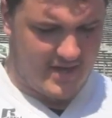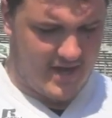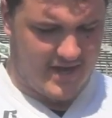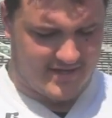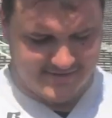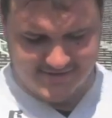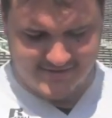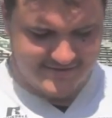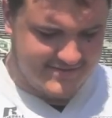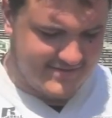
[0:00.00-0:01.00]
uh,
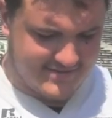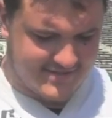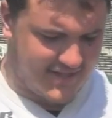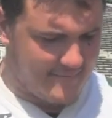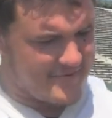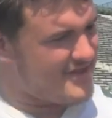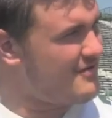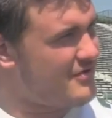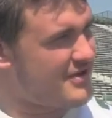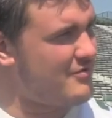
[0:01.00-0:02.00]
telepathy
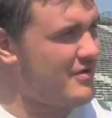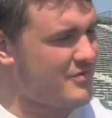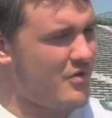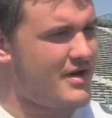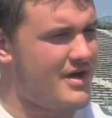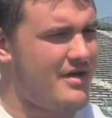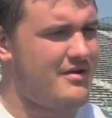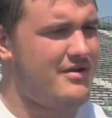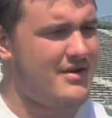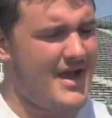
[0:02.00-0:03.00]
with with one
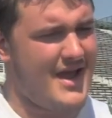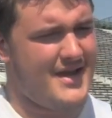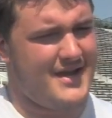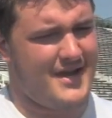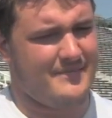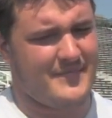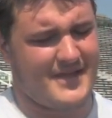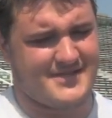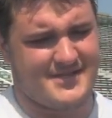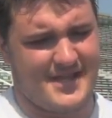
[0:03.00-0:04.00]
another, and um,
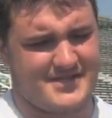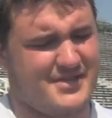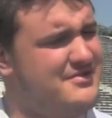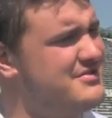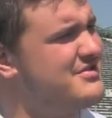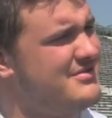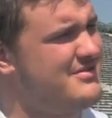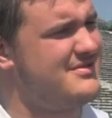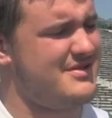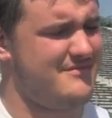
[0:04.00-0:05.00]
that's that's huge.
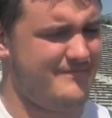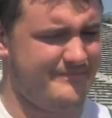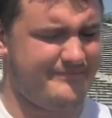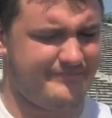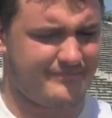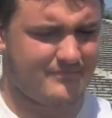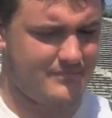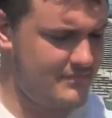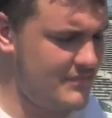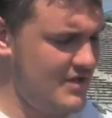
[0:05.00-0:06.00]
So I appreciate it,
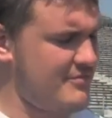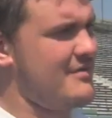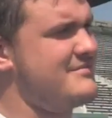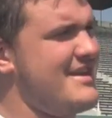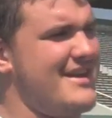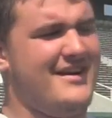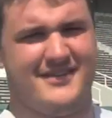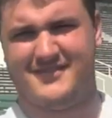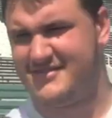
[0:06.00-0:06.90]
man. Thank you. Um, take care.